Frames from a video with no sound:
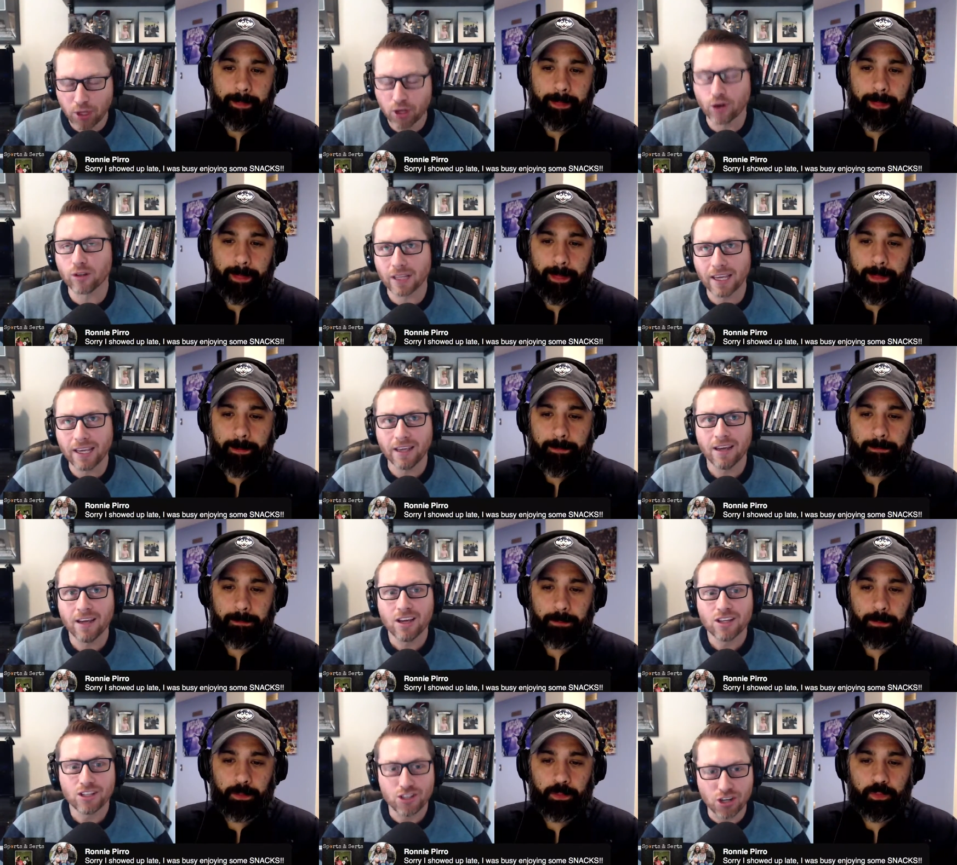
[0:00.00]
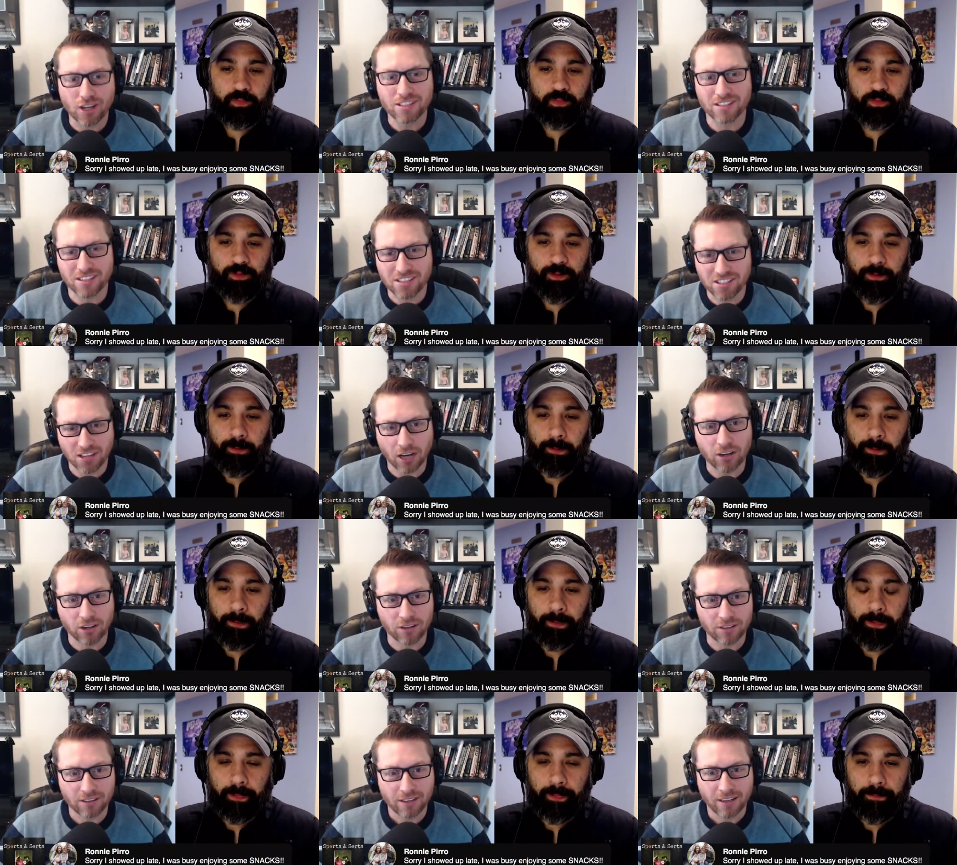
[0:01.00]
Speaker 1: purely just to
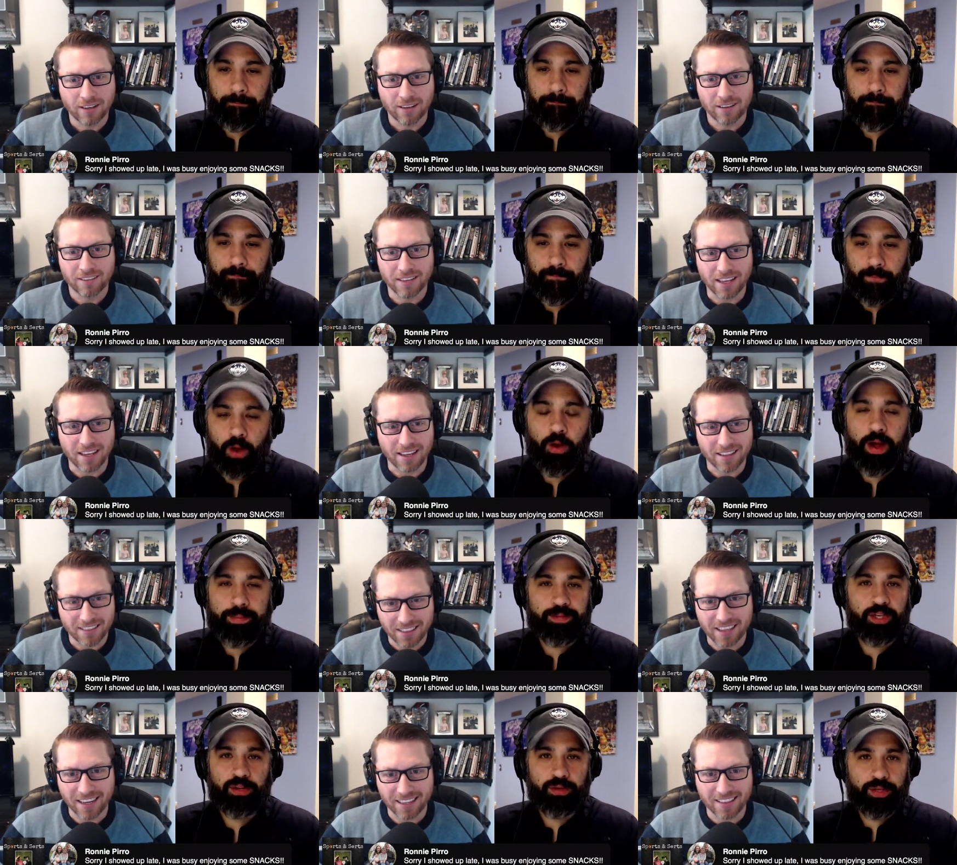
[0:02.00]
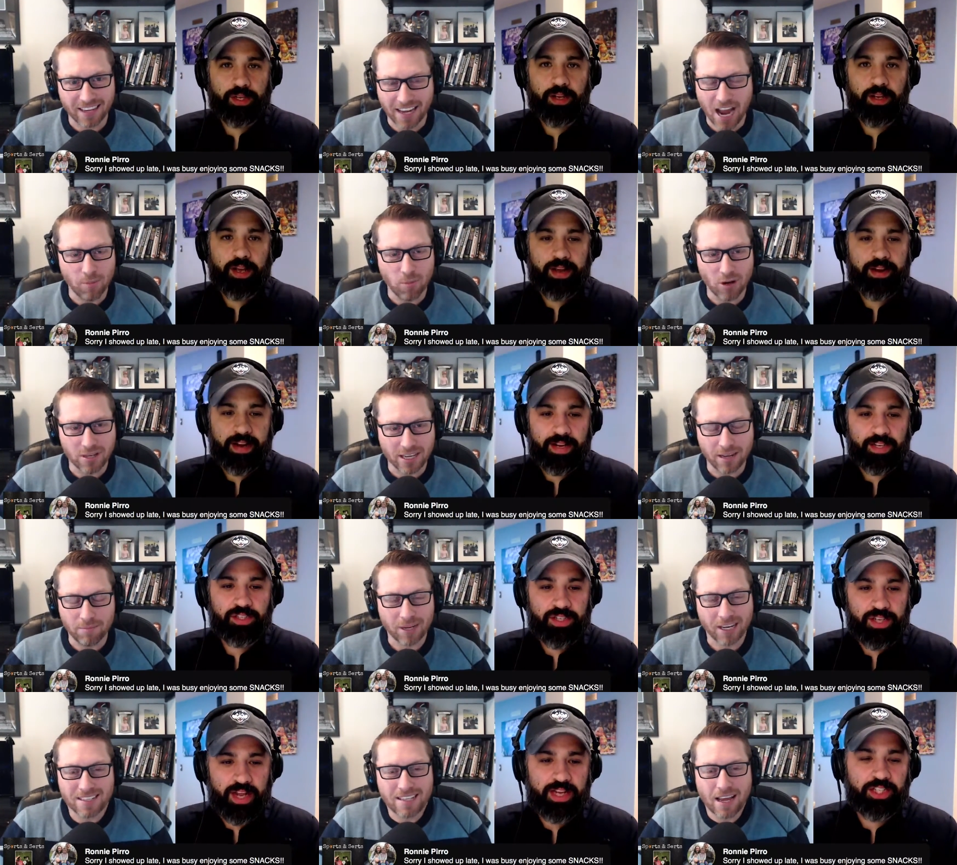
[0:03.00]
sucker
Speaker 2: the Cowboys
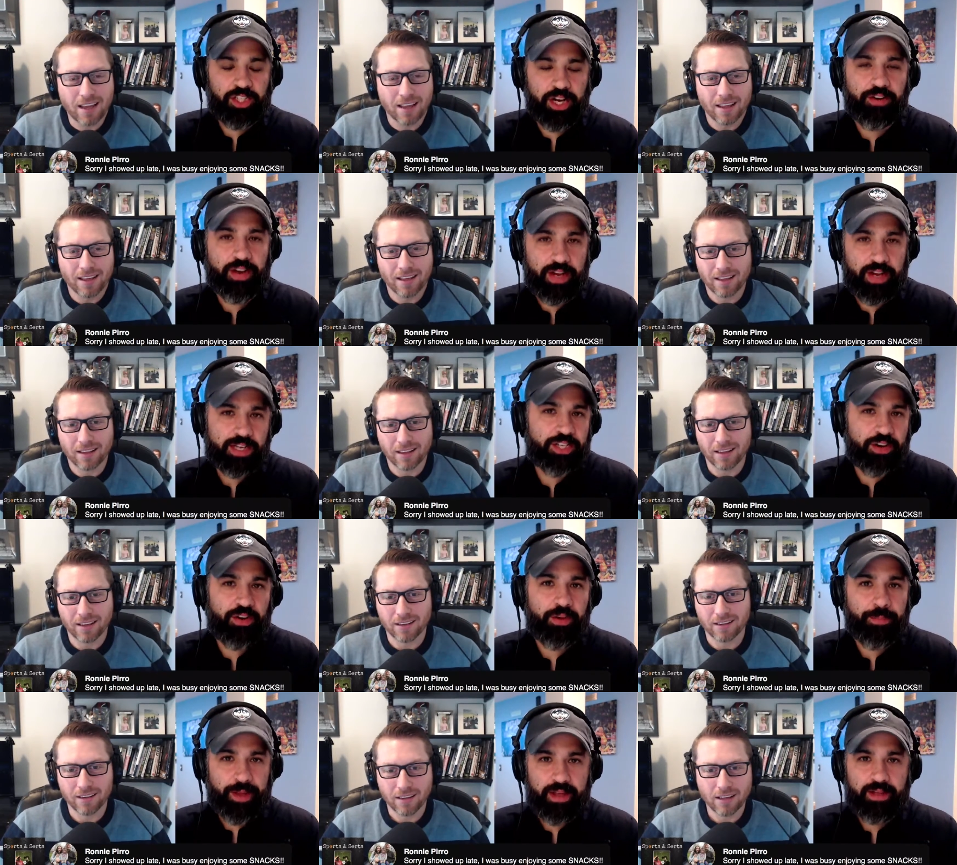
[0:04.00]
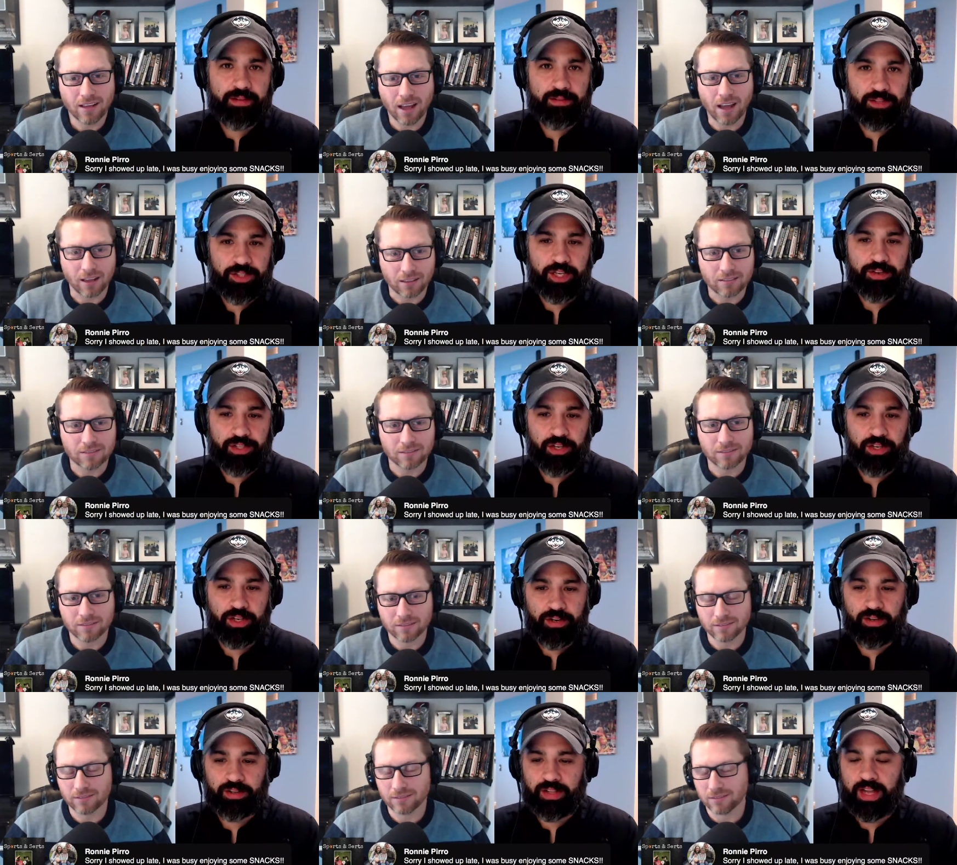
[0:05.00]
in, because Jerry bit. Yeah. Jerry took
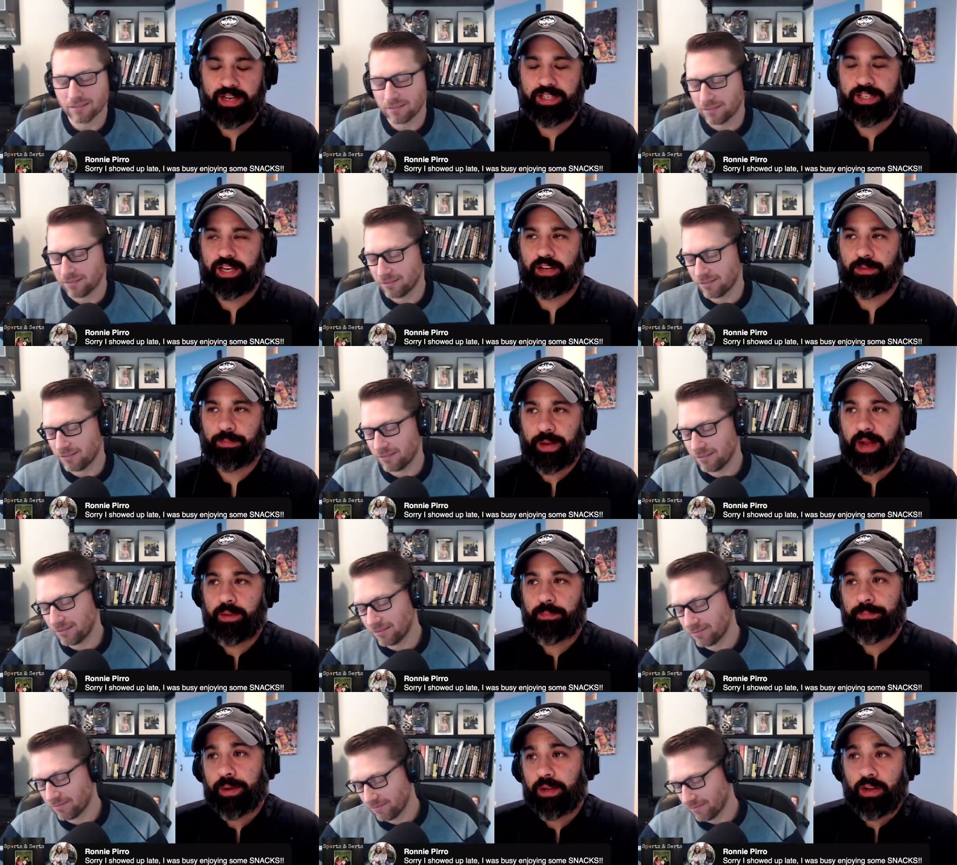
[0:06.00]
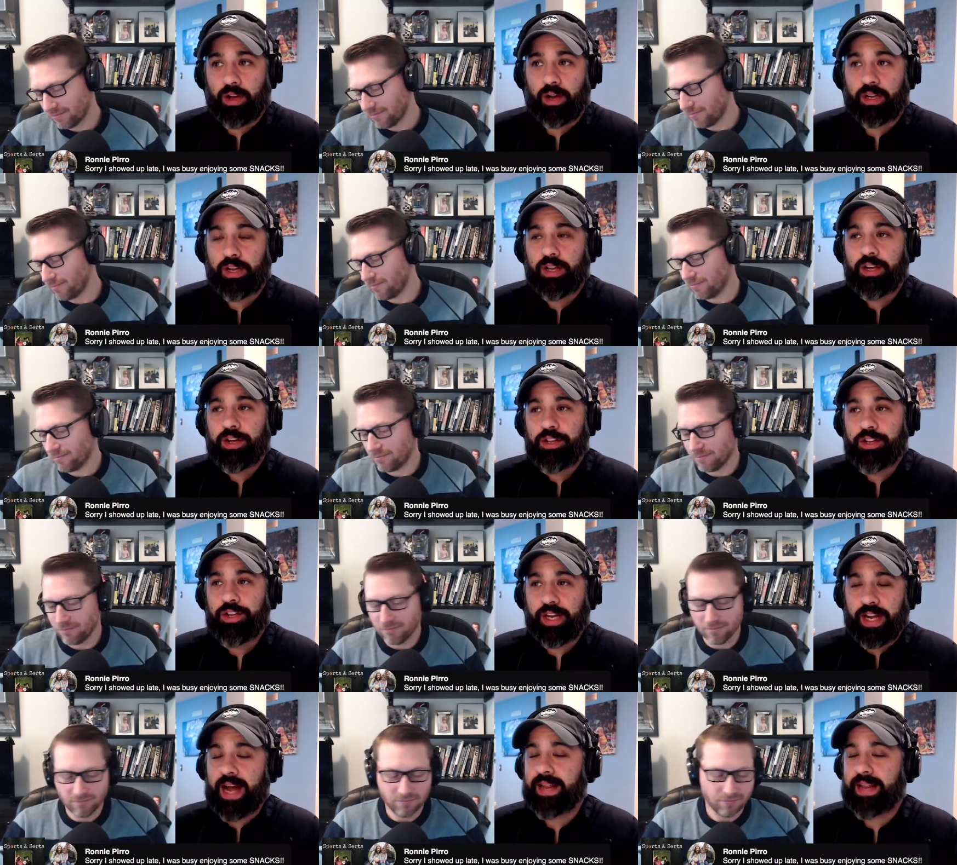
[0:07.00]
it hook, line, and sinker. But look,
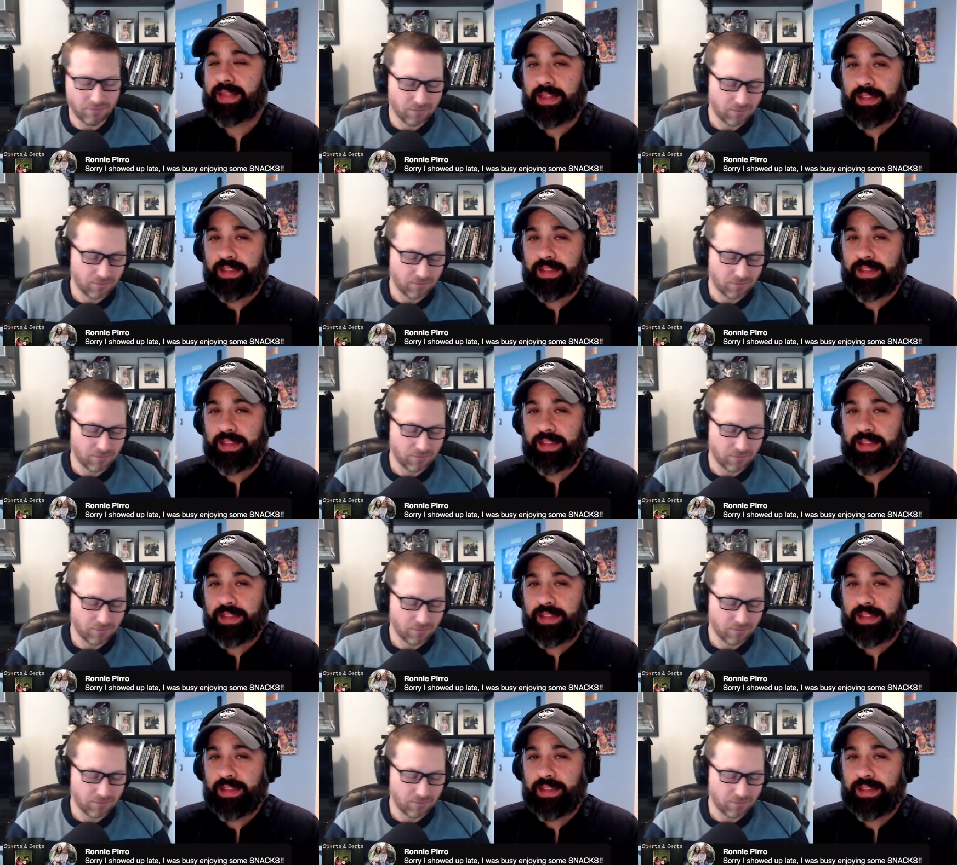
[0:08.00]
you got